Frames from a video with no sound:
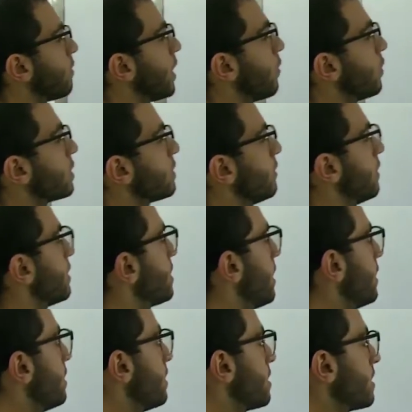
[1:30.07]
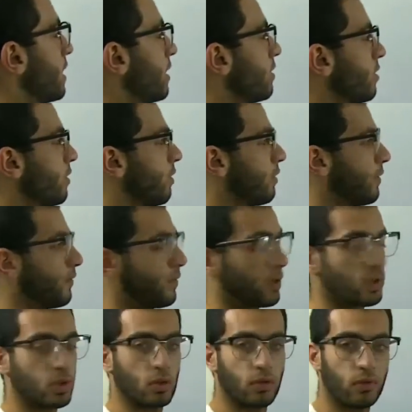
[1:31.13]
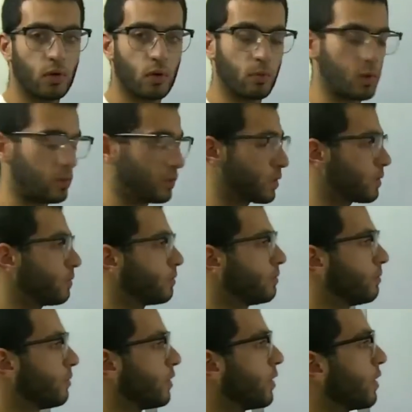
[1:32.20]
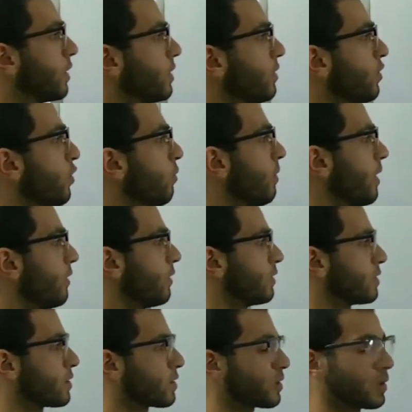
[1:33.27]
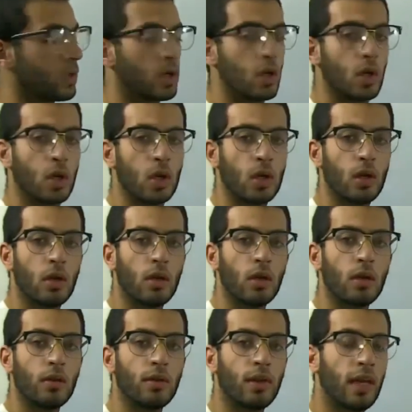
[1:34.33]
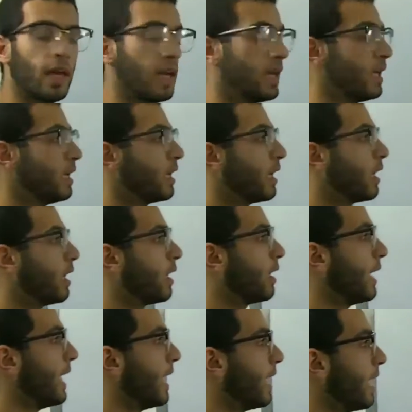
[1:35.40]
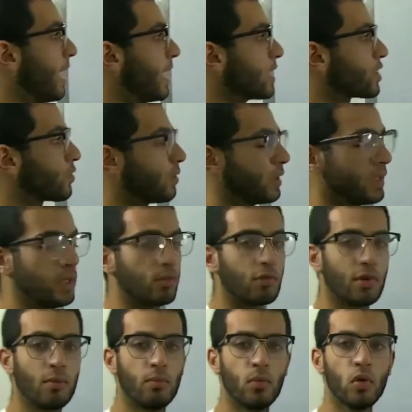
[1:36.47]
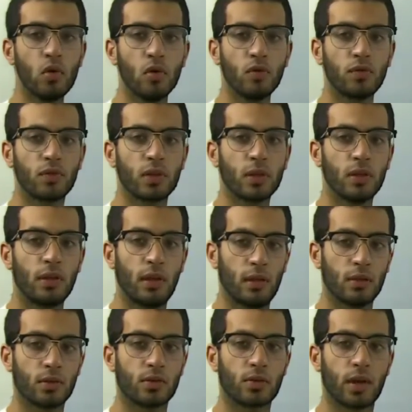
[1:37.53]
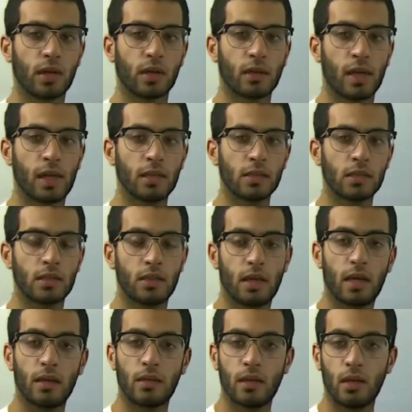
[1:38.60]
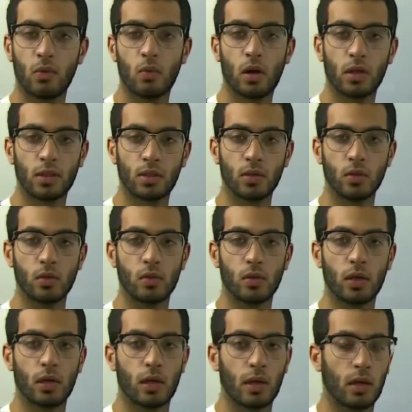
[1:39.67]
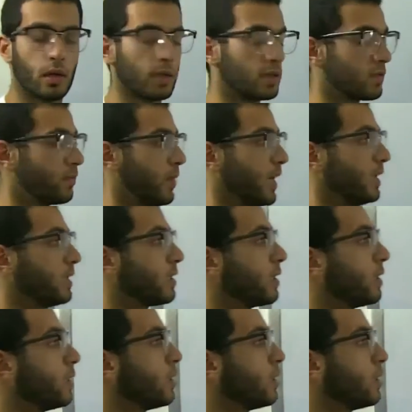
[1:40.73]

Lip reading: by which the scientists get to know the function of hormones. There are two methods. They actually removed the endocrine glands that they want to inspect